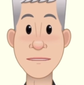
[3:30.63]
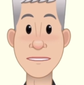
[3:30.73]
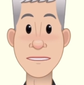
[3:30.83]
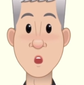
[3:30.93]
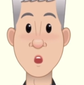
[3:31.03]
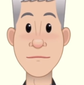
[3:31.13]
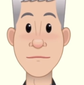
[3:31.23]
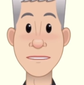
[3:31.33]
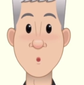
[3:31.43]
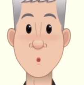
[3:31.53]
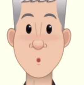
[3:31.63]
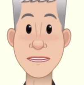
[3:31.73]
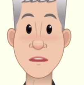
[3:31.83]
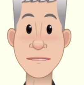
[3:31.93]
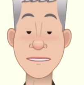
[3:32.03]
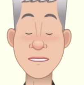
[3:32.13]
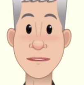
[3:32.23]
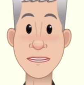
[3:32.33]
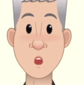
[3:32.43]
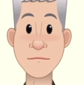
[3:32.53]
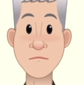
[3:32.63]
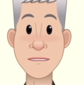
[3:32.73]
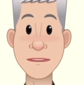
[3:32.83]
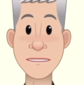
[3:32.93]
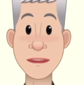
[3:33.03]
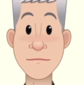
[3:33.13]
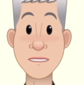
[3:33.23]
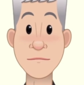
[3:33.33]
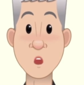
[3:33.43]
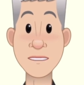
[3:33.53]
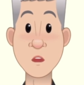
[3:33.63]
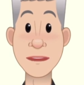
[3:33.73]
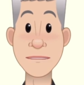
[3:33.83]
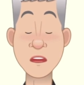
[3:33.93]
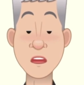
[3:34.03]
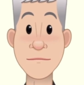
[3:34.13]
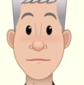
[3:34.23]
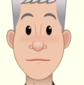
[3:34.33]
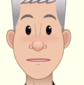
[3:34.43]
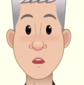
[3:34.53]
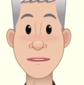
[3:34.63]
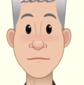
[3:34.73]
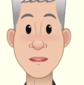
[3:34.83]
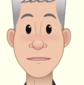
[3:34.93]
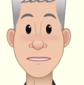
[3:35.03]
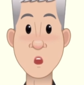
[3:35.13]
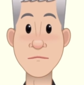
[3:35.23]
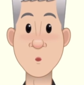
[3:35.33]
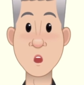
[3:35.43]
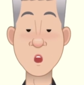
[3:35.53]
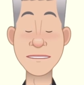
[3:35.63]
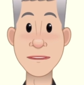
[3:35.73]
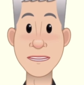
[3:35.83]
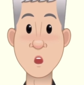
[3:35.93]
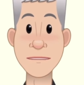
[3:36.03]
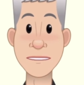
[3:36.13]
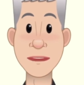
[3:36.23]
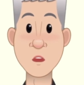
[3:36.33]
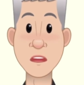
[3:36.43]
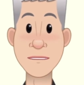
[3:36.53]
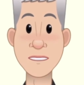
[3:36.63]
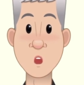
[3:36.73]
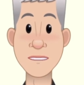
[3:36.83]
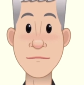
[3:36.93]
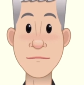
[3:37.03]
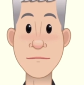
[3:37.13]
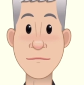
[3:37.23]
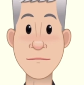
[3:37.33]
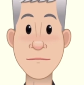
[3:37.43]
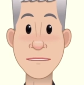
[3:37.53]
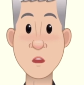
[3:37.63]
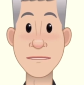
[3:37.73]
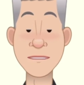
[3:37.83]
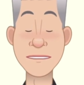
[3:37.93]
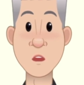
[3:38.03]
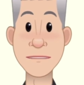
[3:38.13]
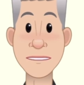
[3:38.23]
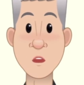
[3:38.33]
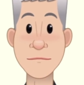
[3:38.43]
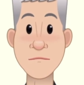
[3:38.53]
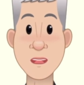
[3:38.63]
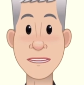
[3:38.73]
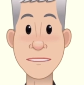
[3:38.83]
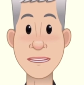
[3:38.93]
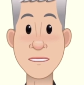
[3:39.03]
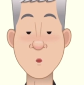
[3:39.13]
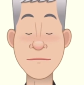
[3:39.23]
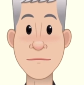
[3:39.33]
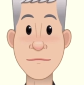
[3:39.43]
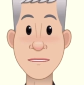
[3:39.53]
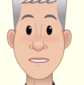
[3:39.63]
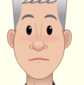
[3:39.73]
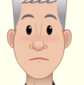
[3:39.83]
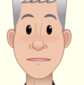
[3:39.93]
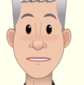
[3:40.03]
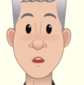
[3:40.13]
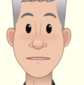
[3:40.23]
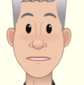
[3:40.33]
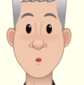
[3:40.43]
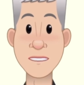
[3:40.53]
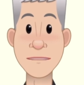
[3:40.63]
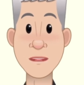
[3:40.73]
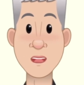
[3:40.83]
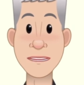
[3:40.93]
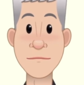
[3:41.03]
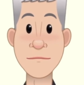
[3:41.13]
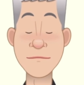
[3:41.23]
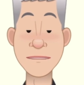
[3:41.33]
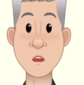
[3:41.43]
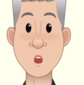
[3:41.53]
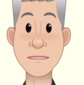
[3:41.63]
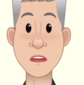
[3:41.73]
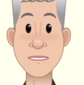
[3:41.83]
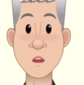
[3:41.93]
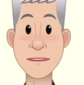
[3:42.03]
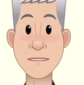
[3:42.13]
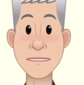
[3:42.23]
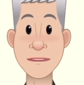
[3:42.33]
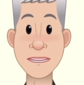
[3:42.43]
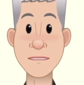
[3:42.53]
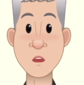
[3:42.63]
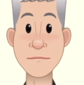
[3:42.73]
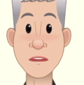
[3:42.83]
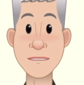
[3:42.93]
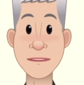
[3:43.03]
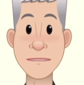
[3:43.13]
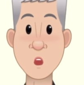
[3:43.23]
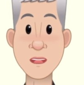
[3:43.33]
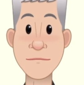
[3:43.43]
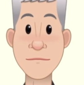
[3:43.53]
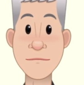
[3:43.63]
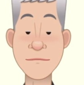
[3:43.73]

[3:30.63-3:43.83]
However, now the oxygenated blood returns back to the heart, which pumps the blood at high pressure around the body. As it passes through the body tissues, the blood passes through capillaries, and oxygen diffuses to the body cells.